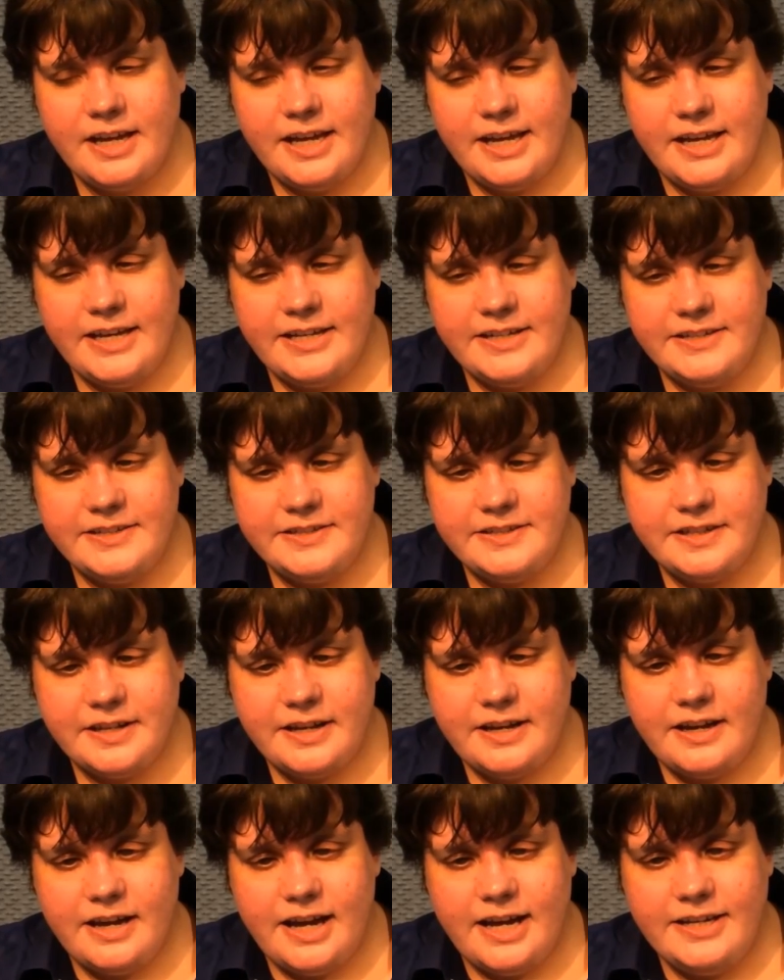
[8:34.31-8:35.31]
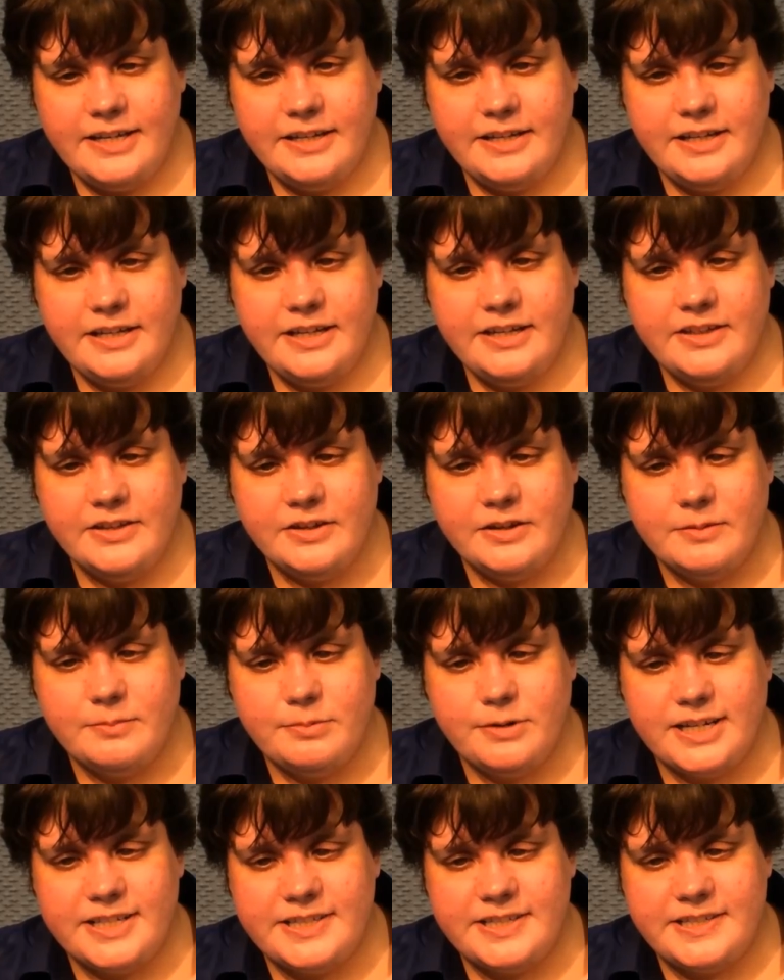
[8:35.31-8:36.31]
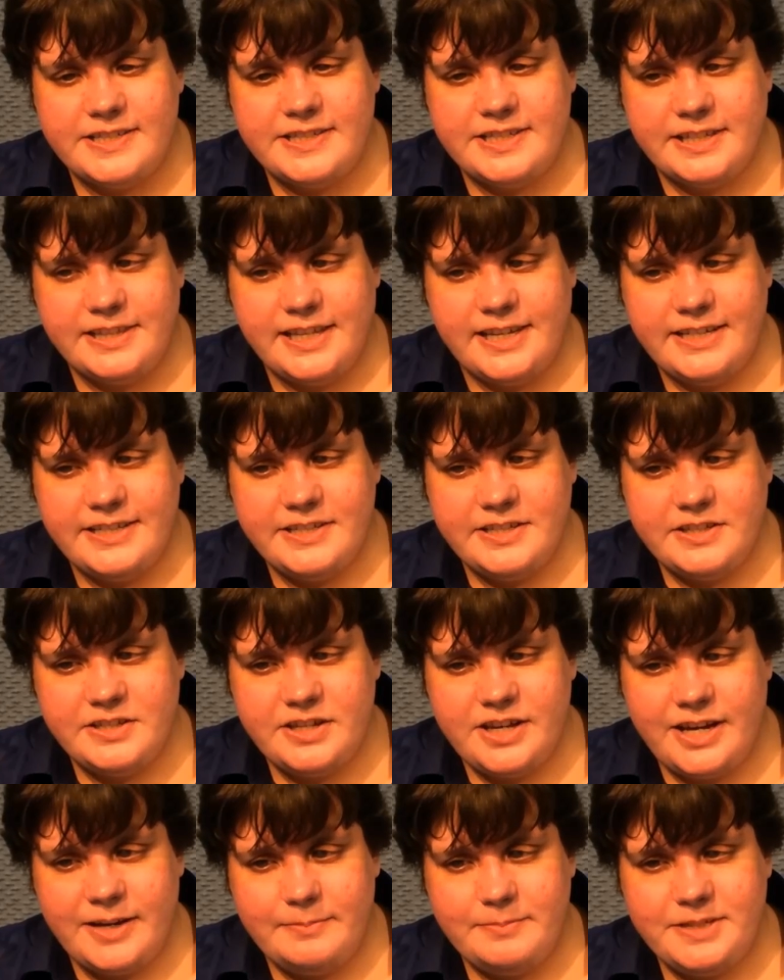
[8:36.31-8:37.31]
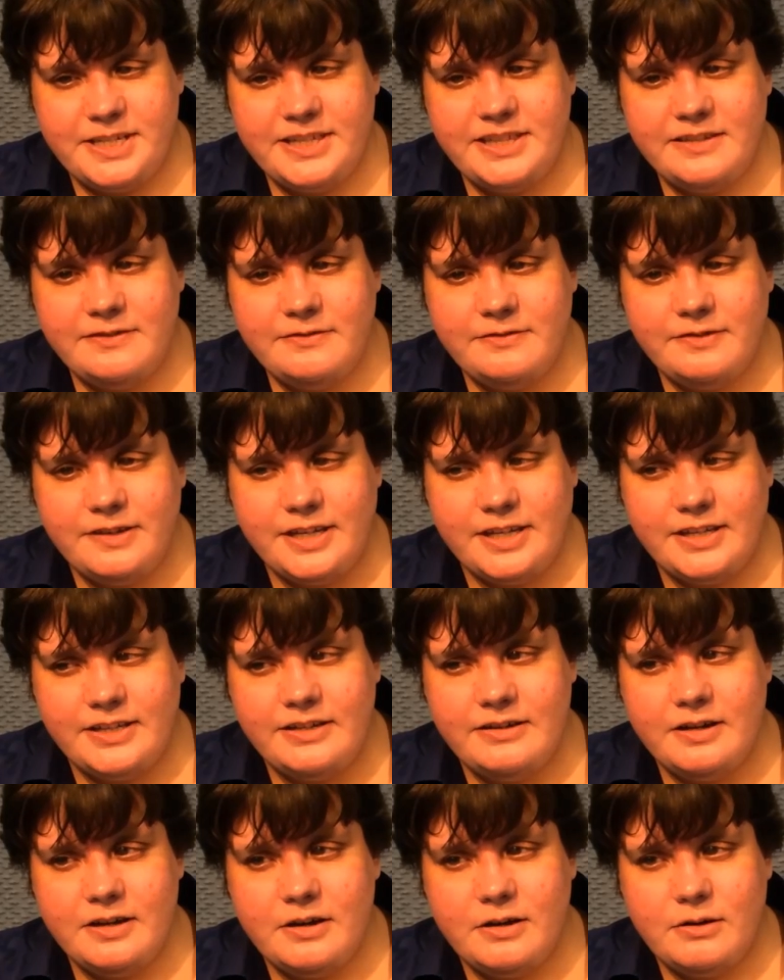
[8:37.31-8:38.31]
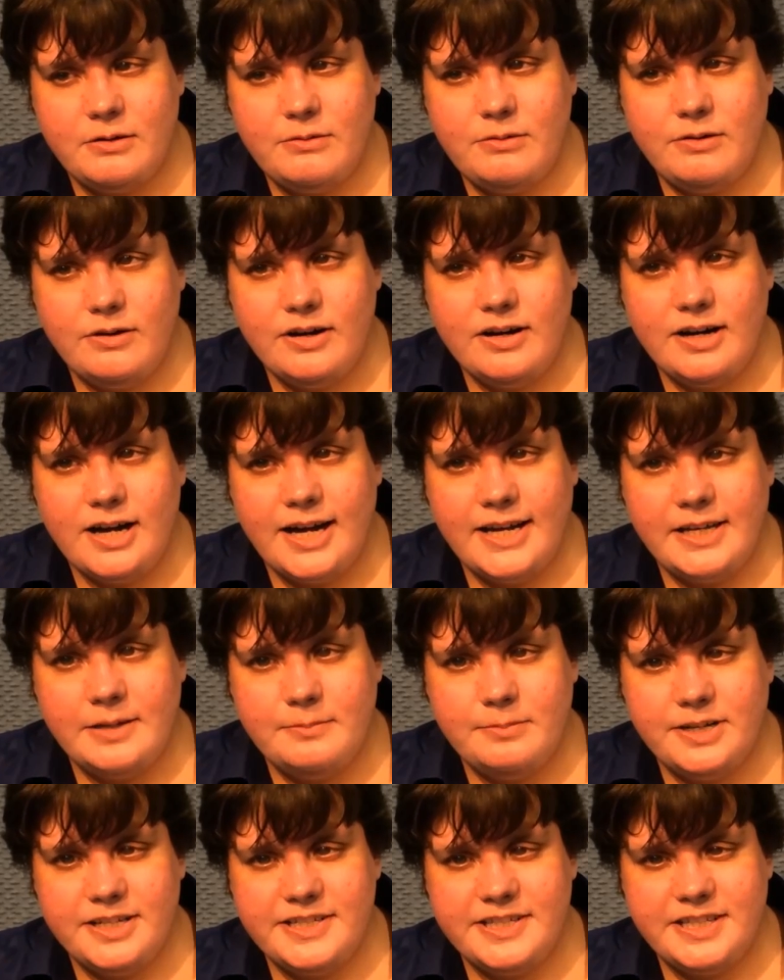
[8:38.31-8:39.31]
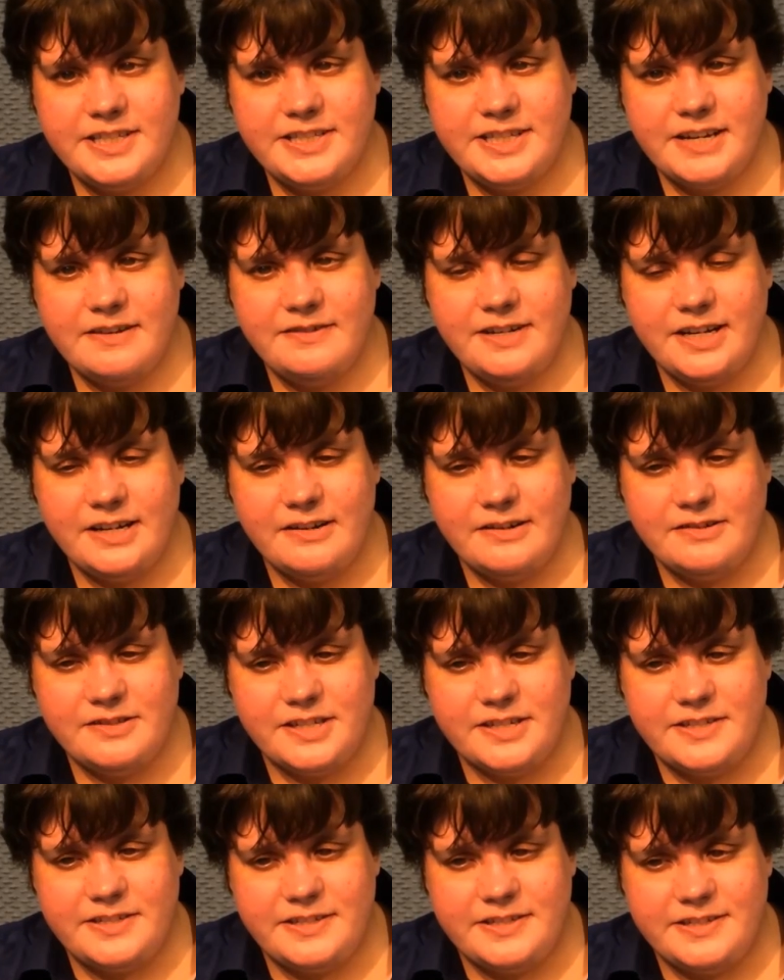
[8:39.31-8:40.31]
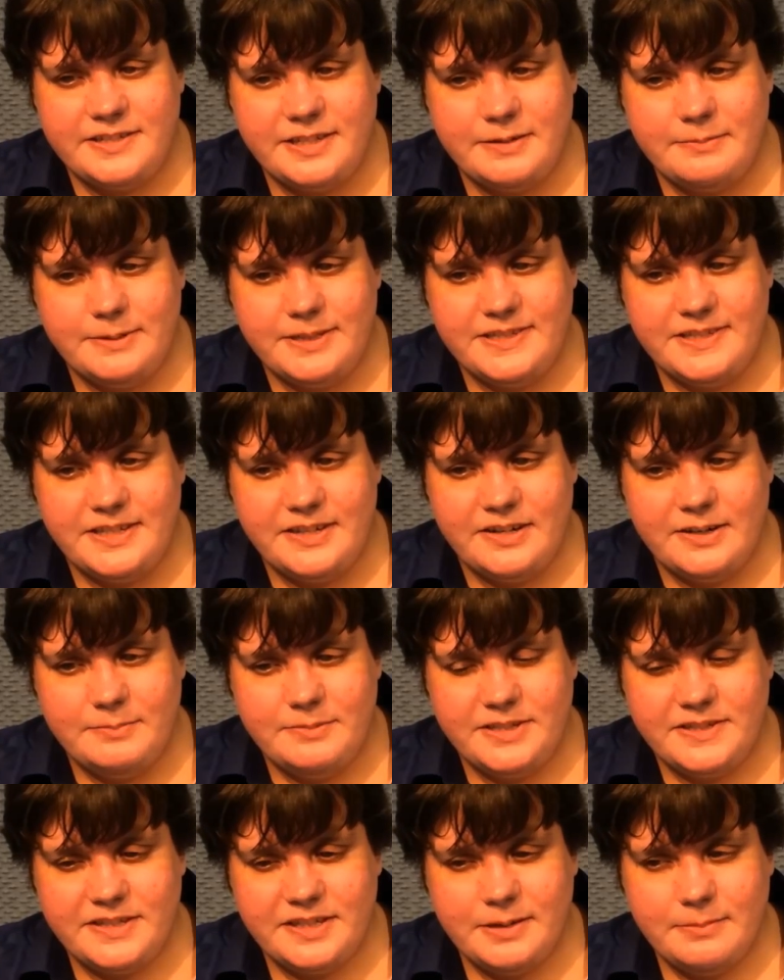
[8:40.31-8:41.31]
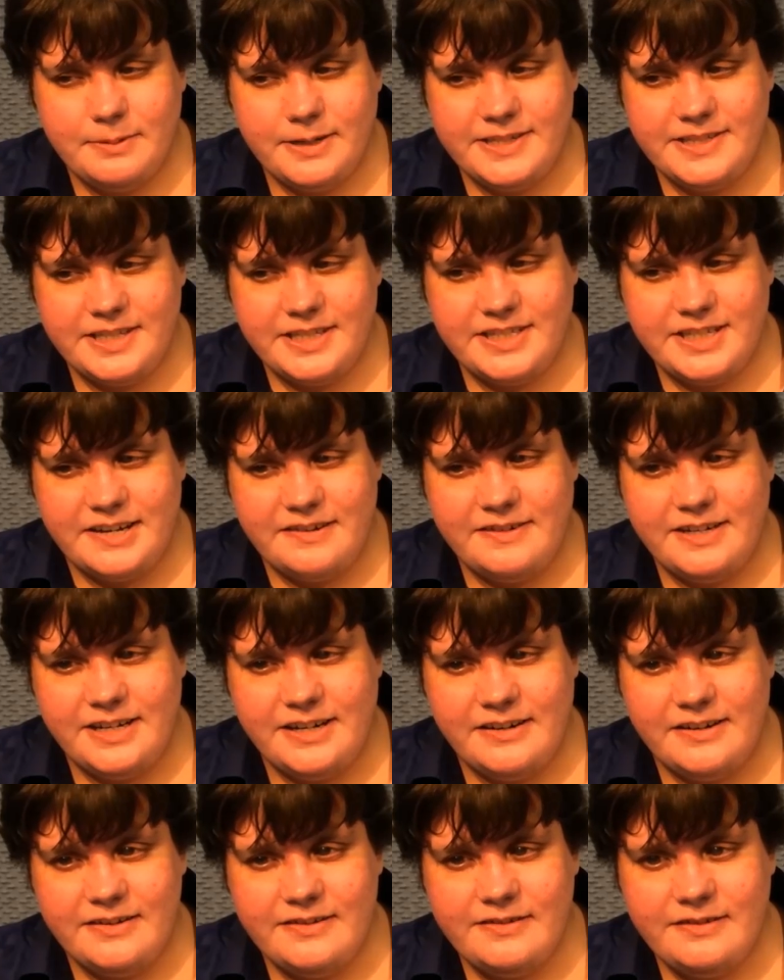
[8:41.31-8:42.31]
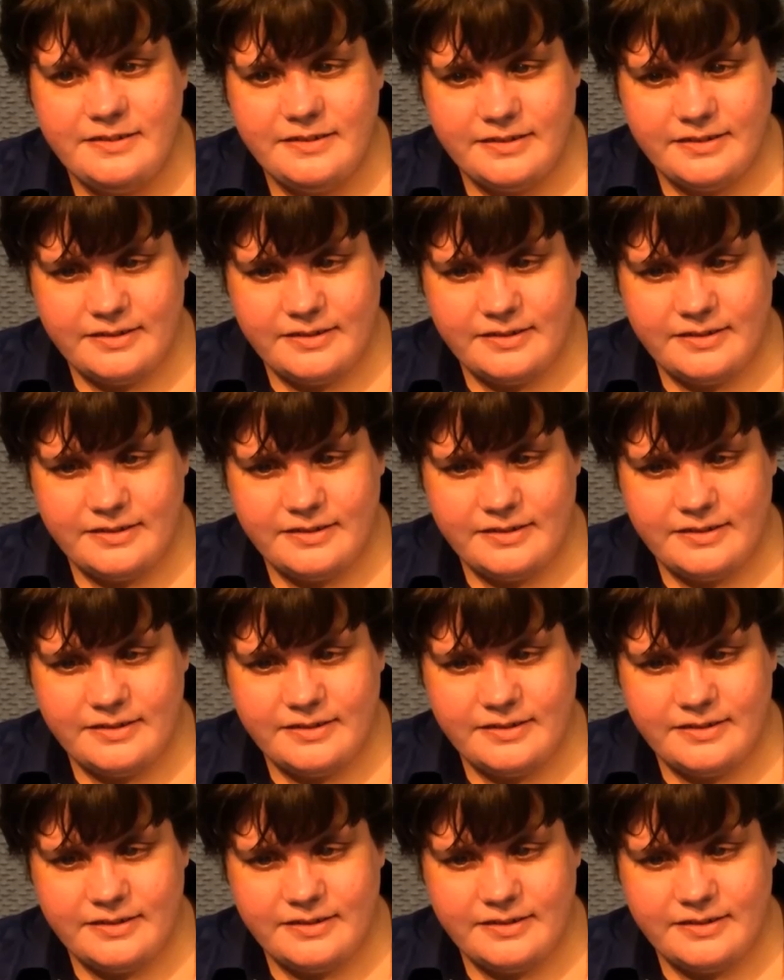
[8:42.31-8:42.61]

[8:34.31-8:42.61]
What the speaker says: And I can either press select to update the feed, or I can press the down arrow just to see what's here. I'm just going to press the down arrow.